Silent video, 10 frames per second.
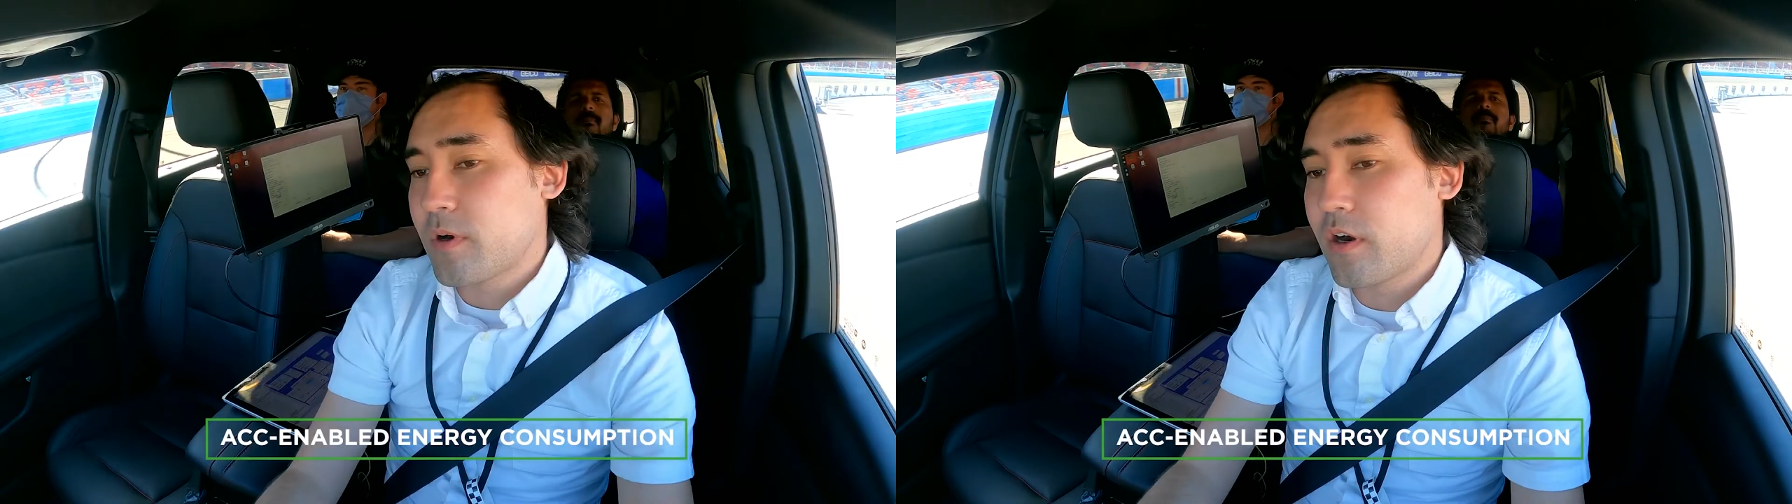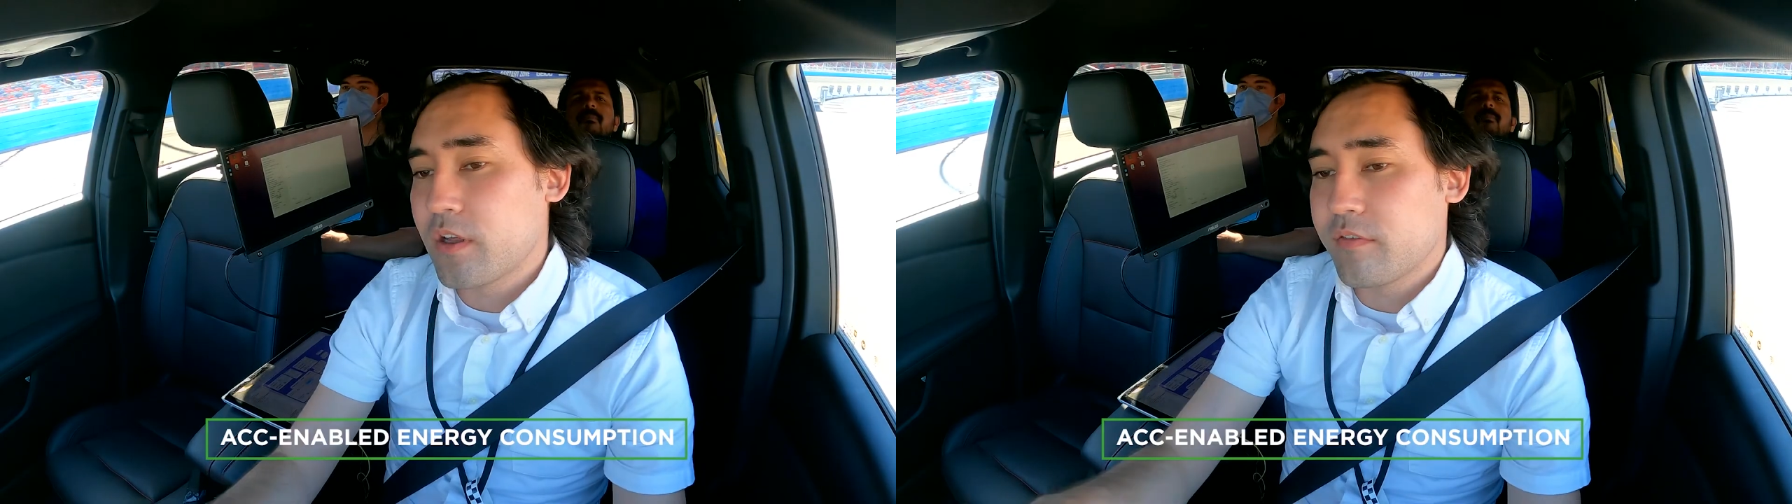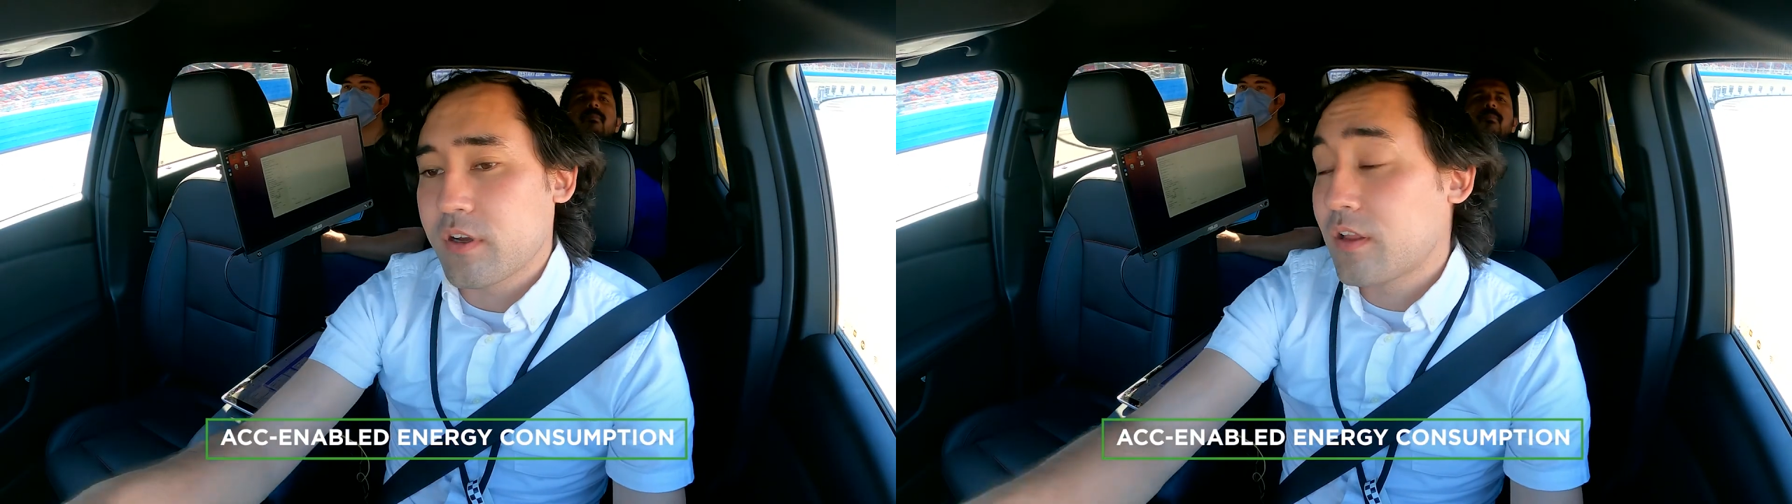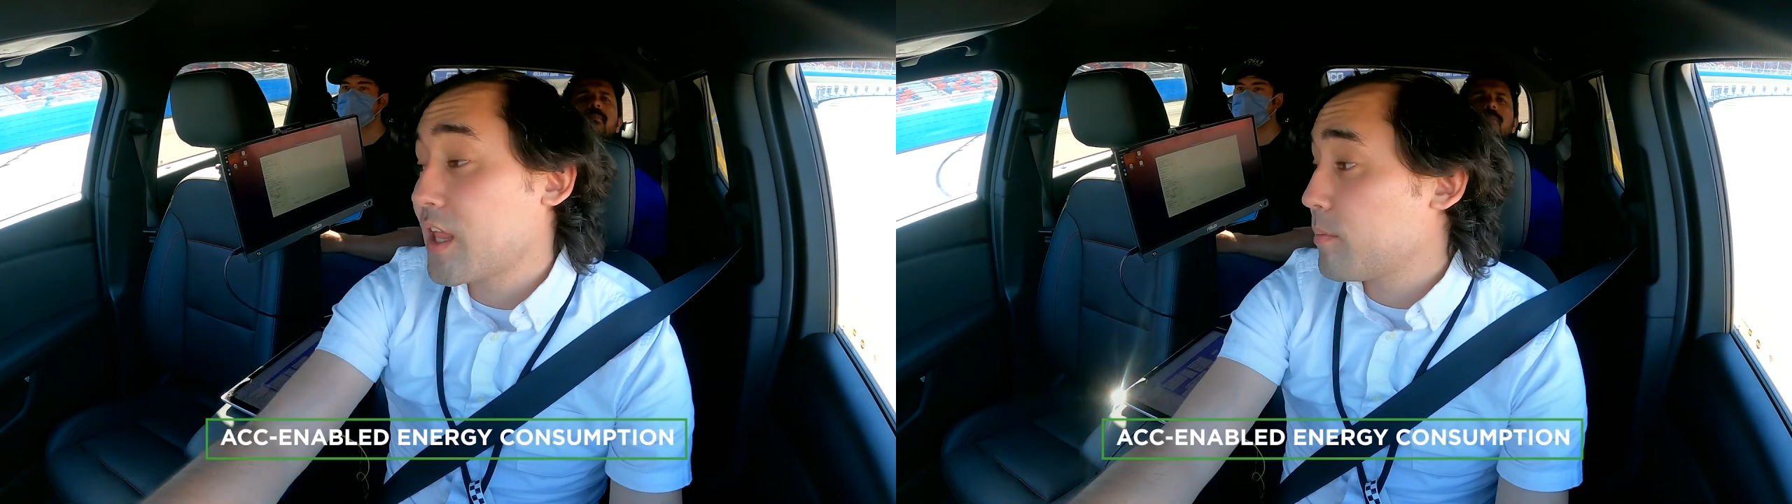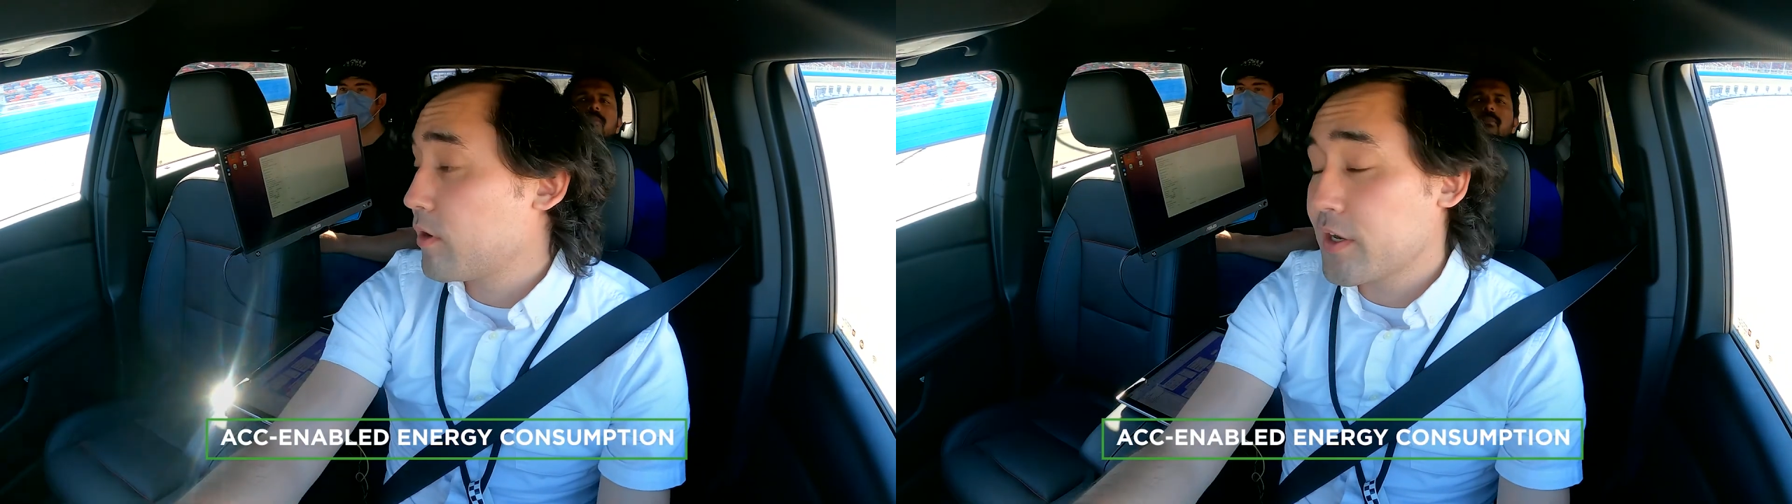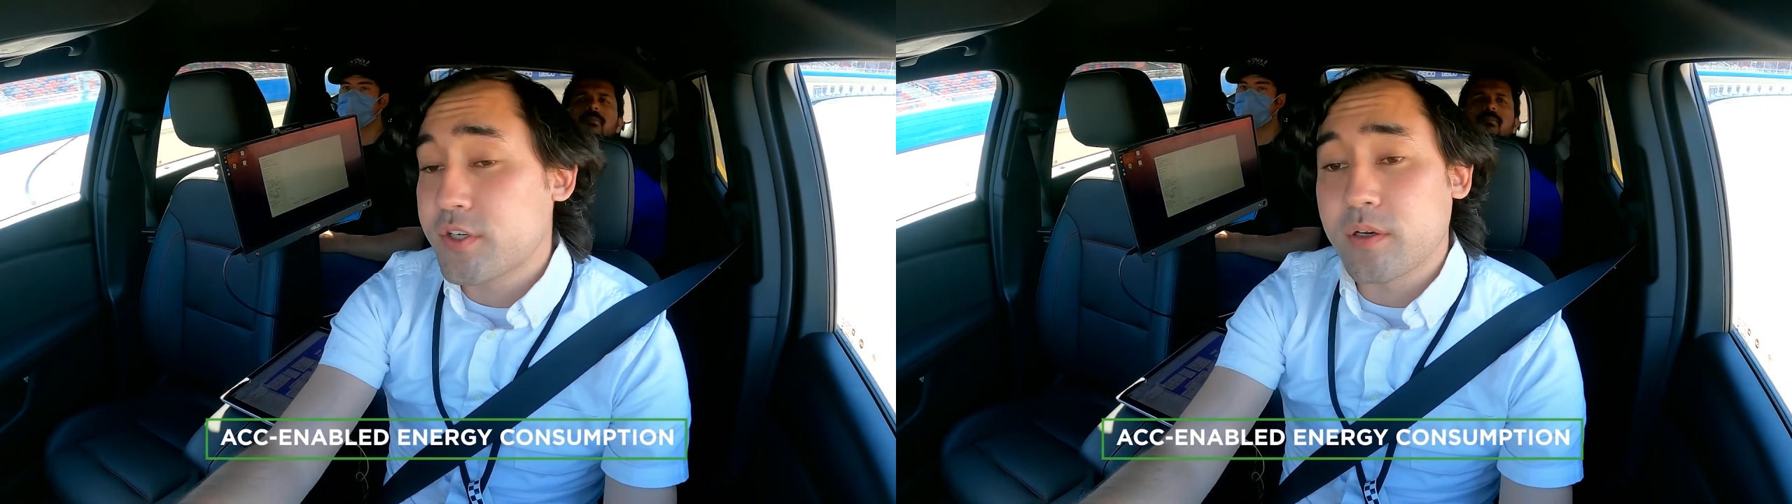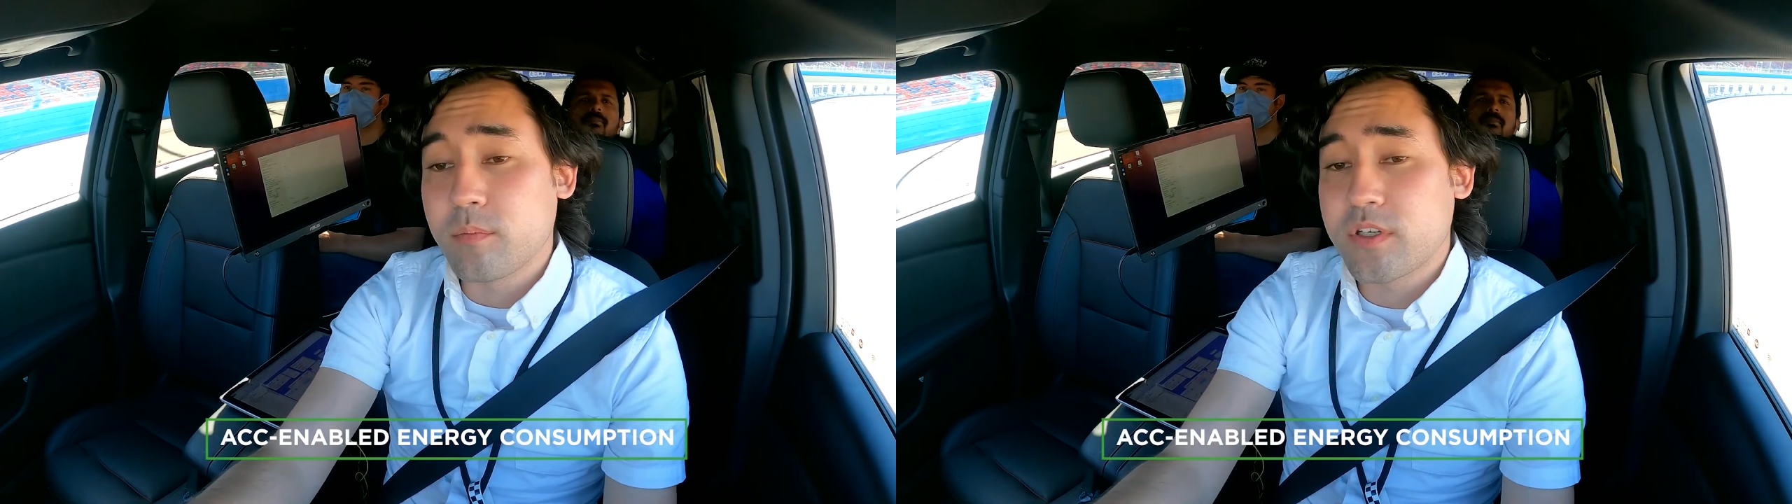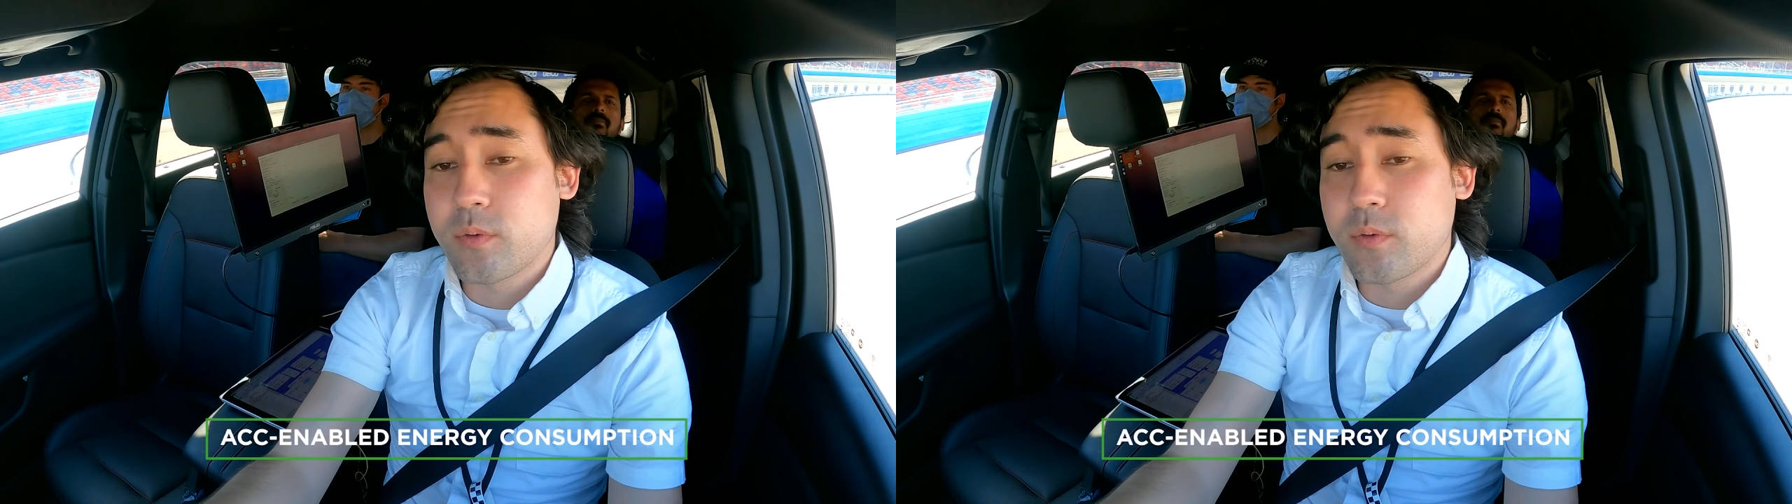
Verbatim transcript: part of a collaboration